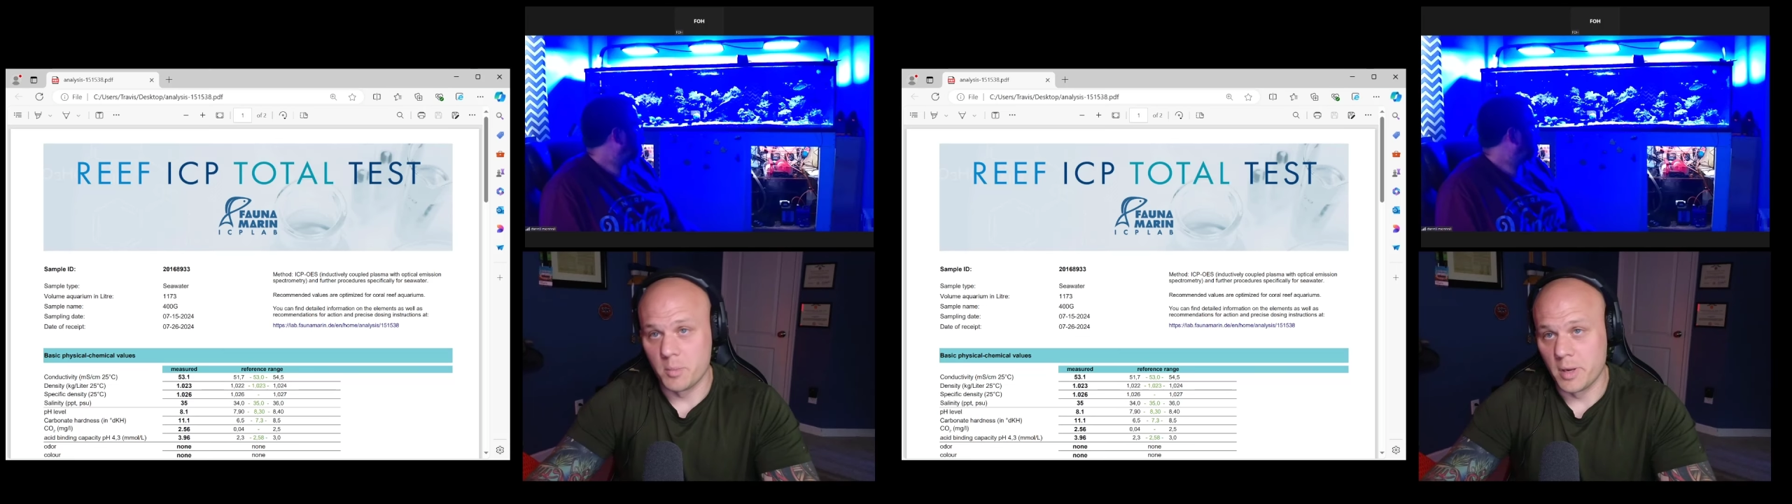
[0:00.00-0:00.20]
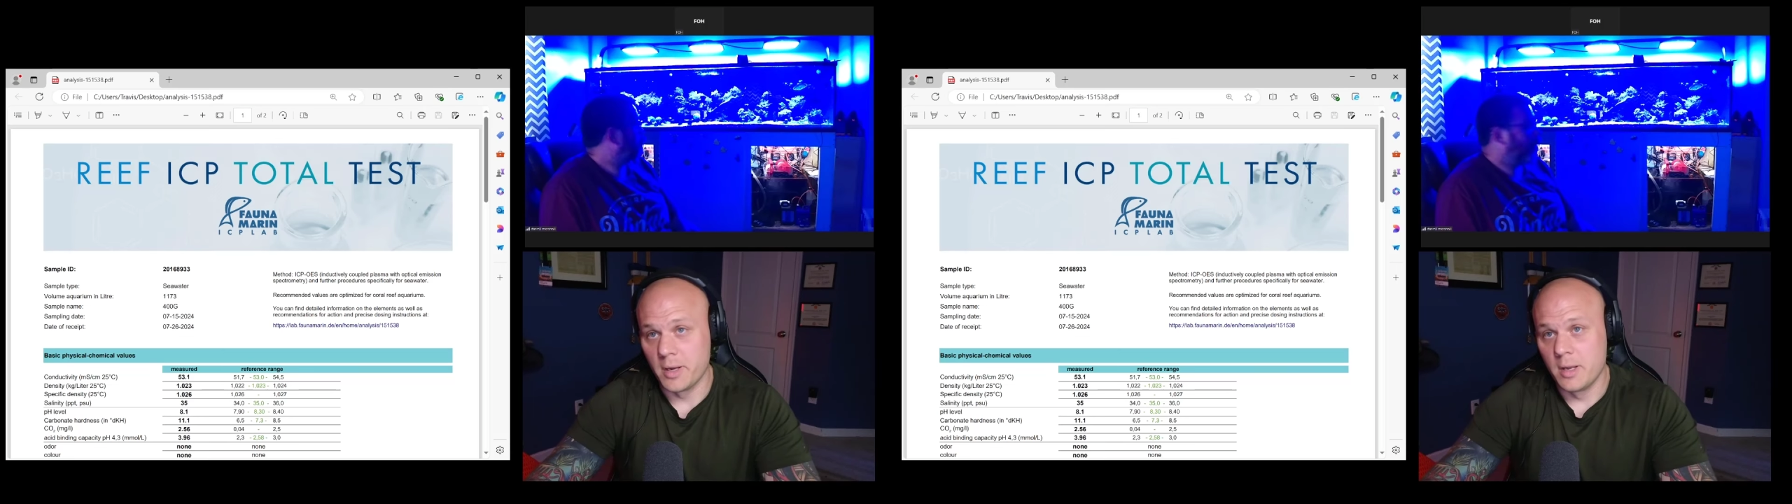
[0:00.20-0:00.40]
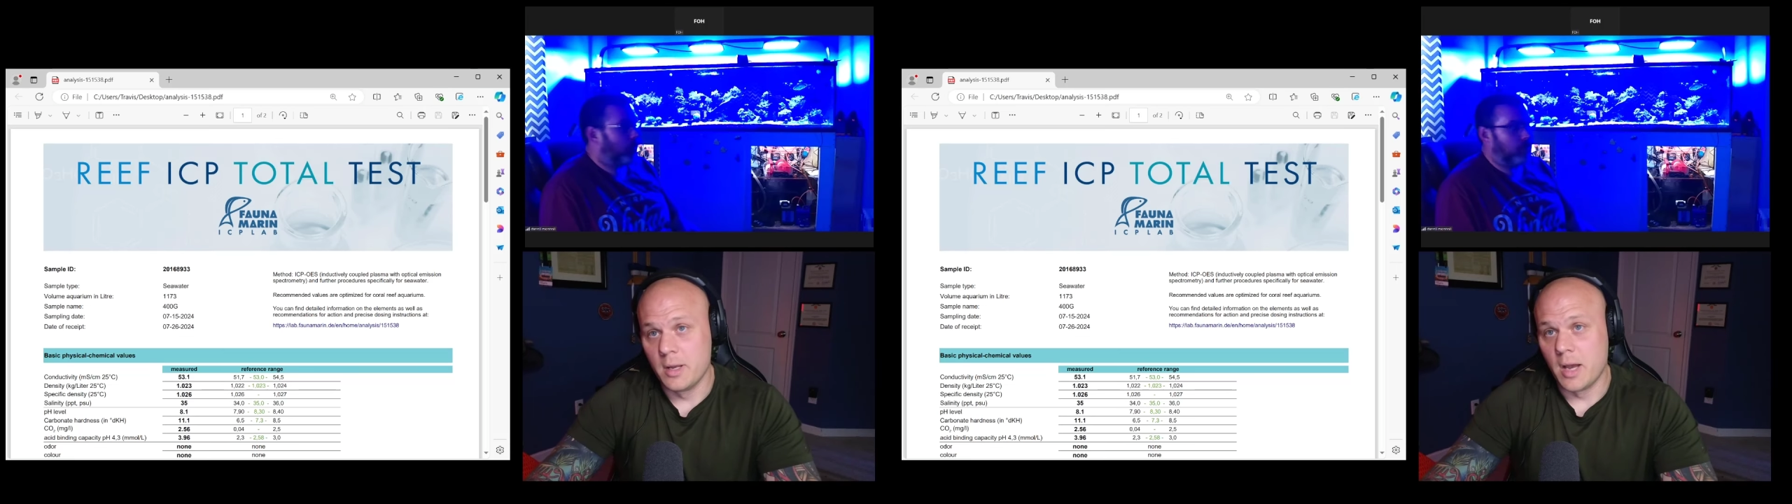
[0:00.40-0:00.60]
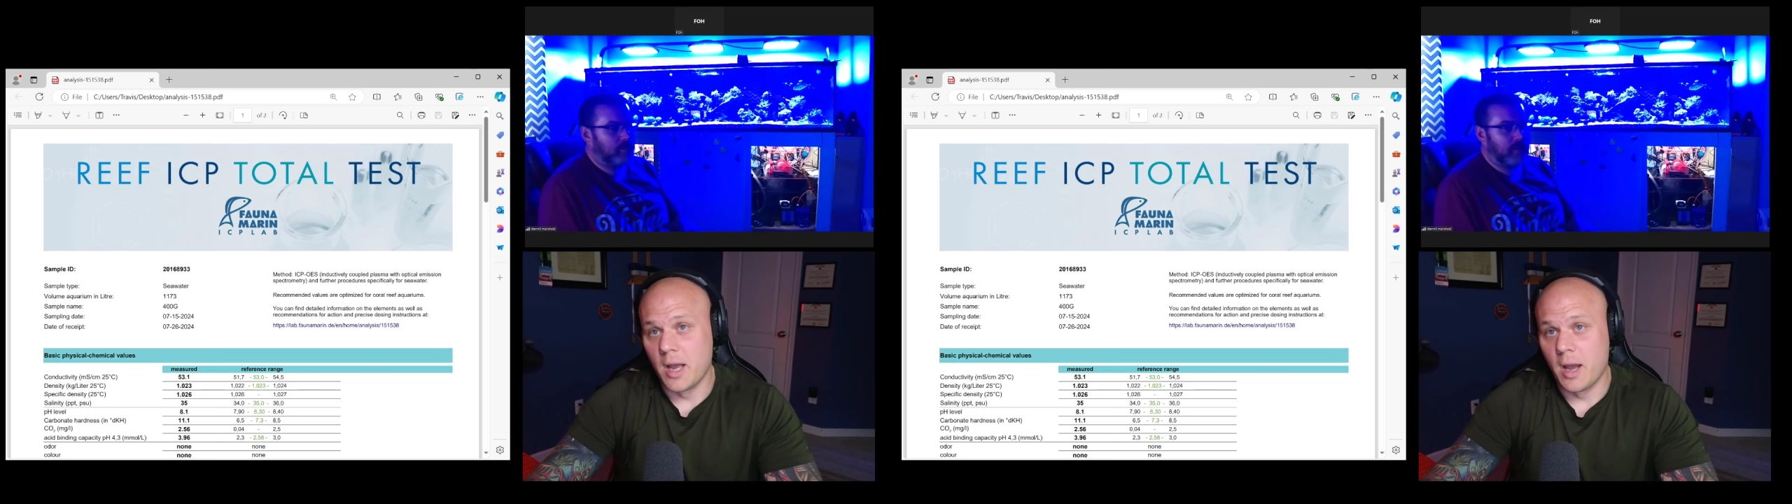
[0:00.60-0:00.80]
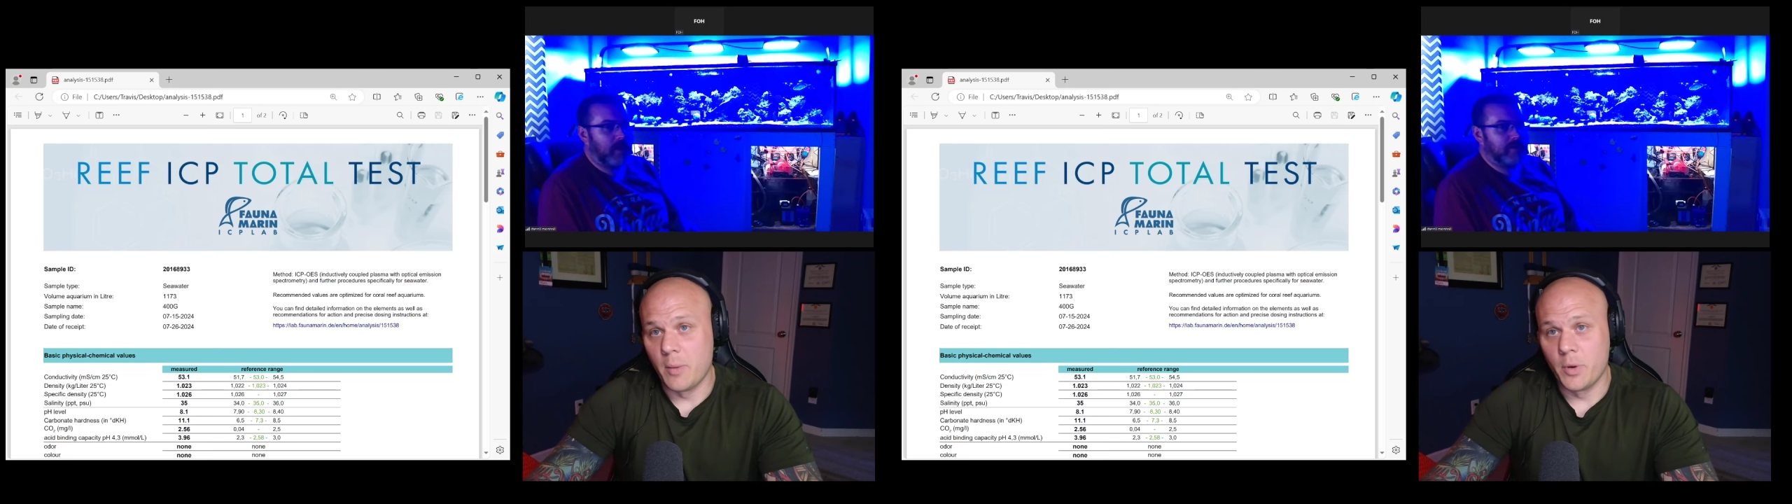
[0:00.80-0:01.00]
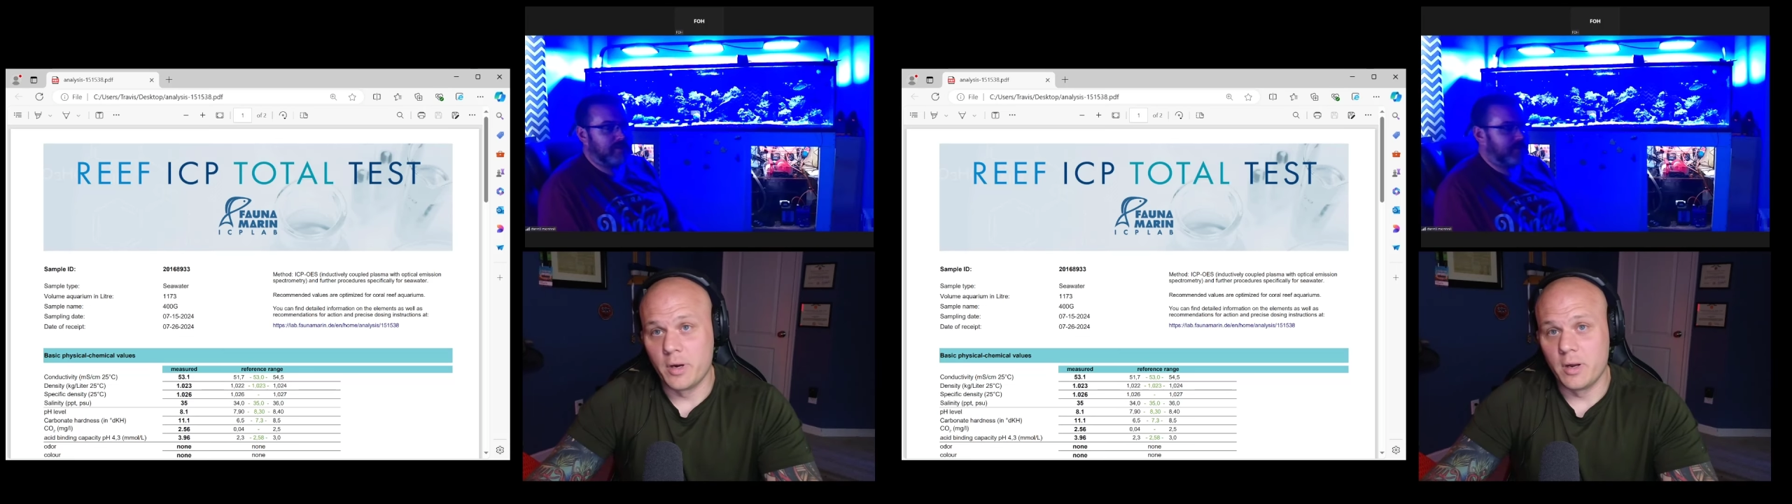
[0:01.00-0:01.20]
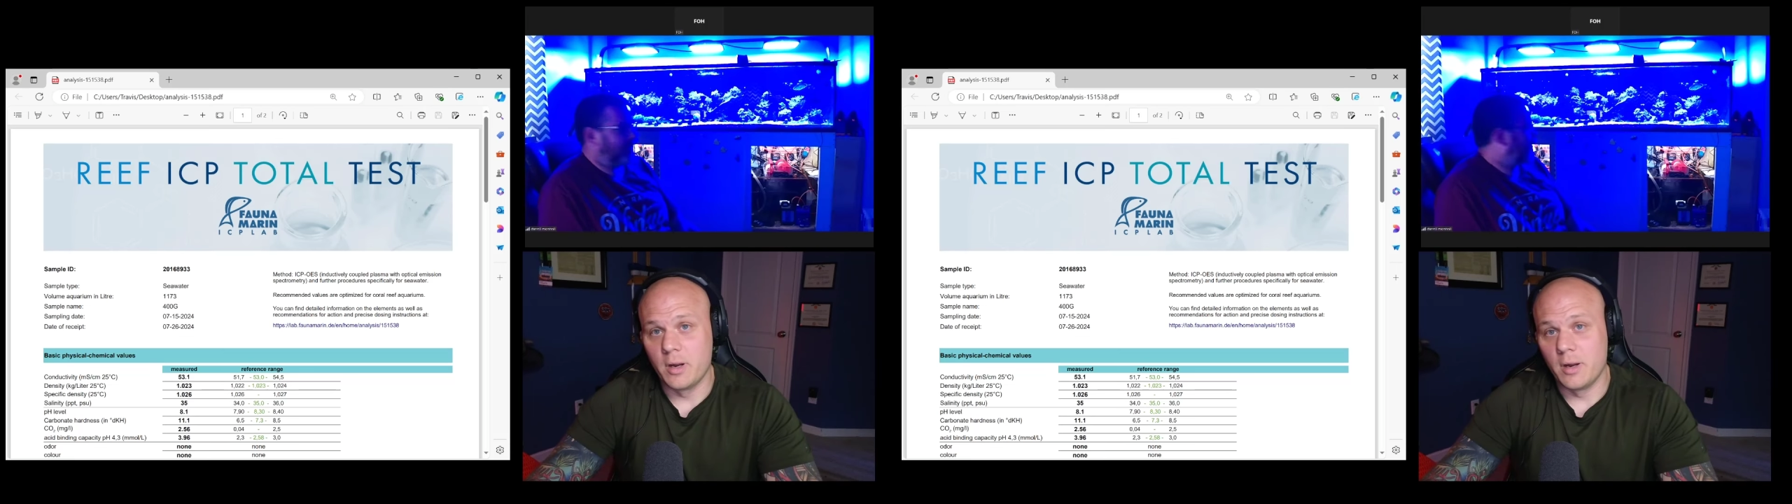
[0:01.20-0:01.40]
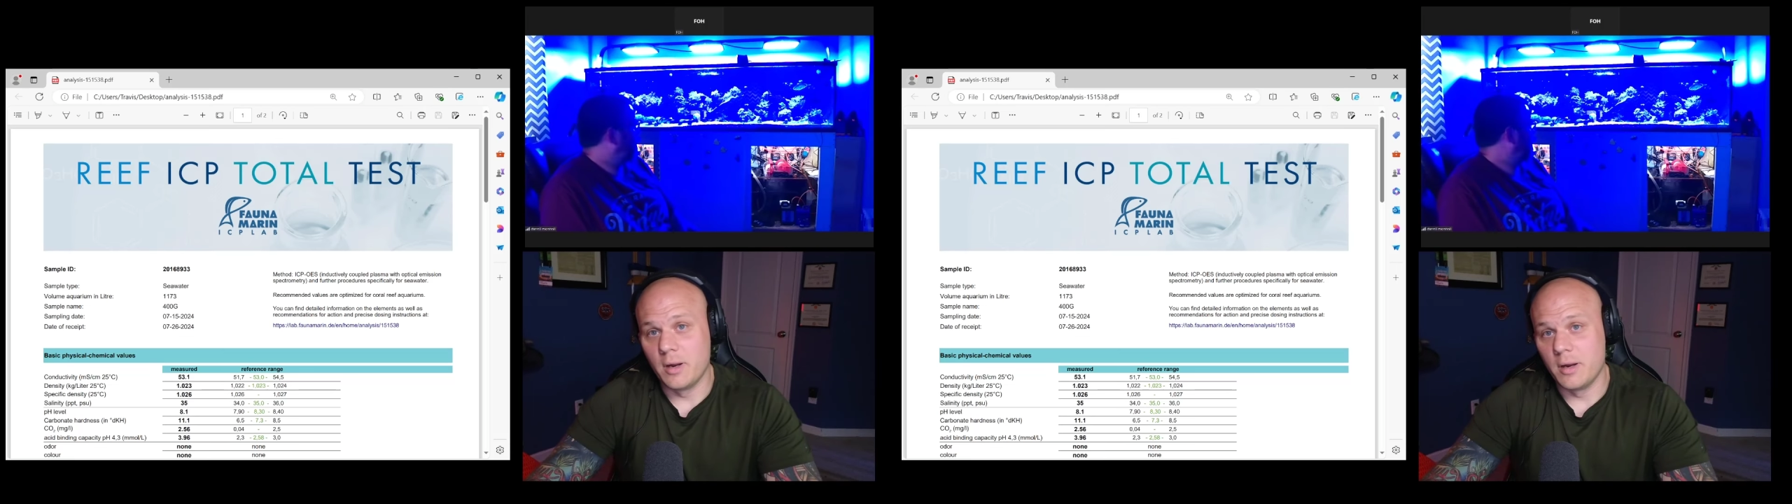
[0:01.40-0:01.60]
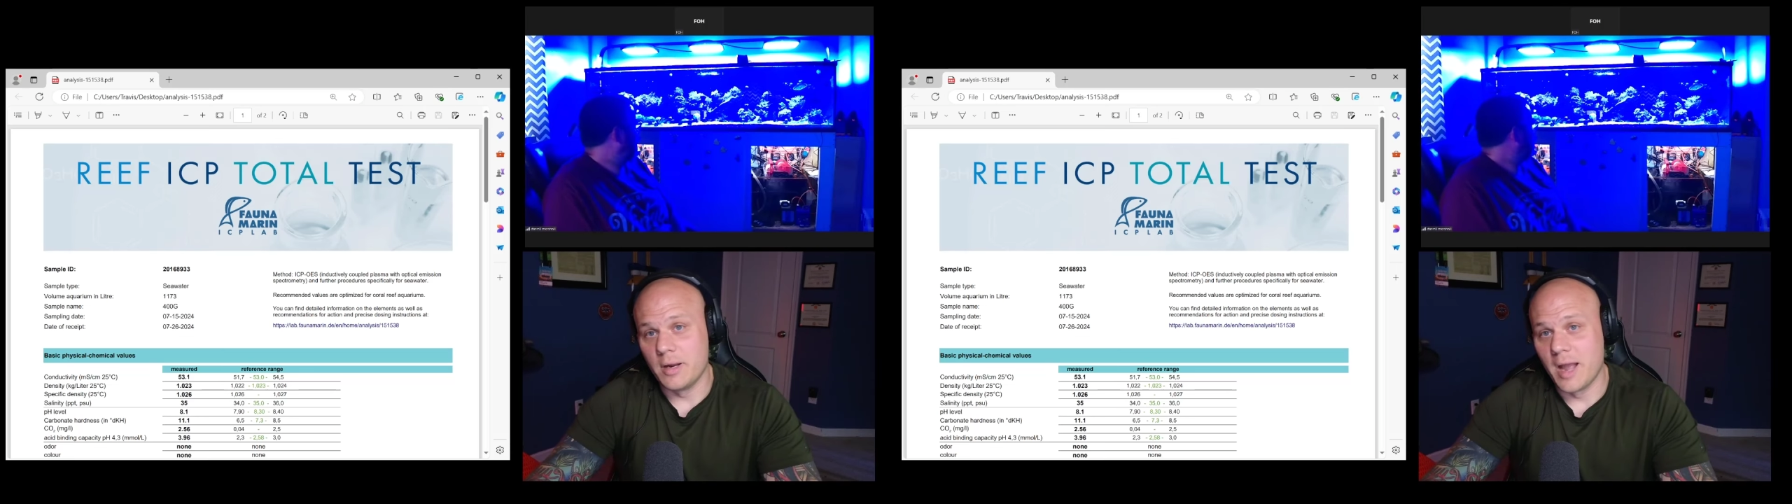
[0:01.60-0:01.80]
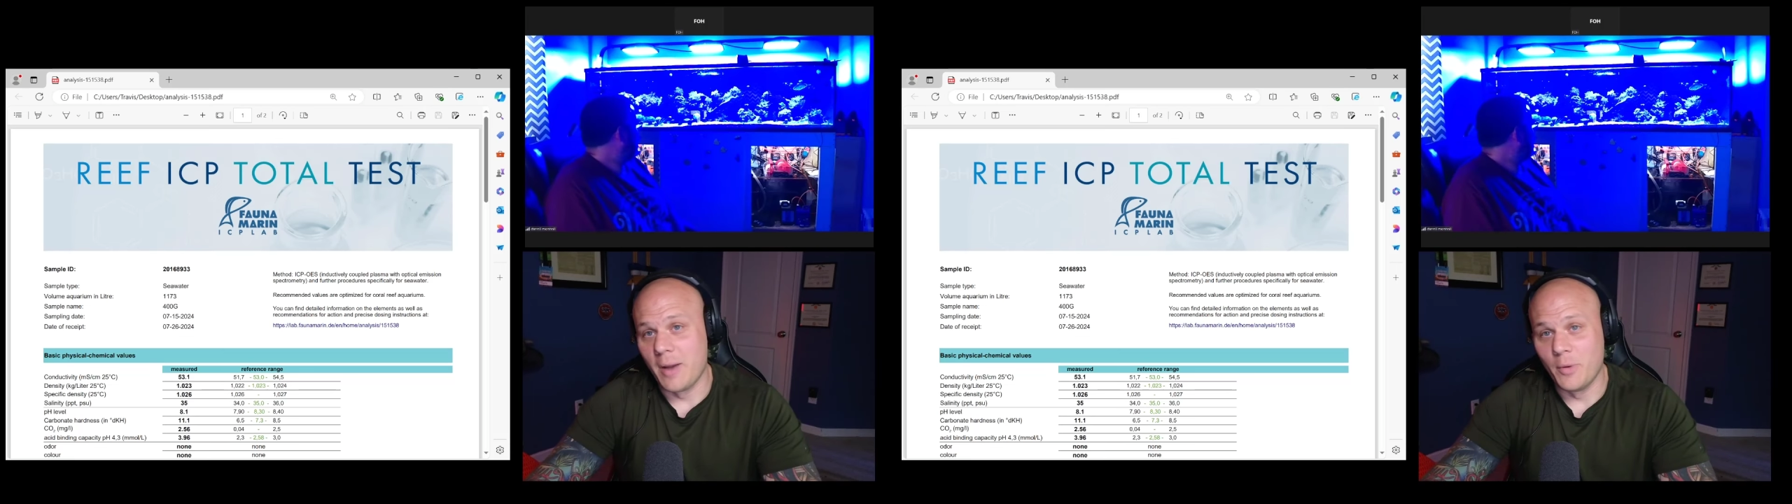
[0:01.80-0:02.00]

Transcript: but I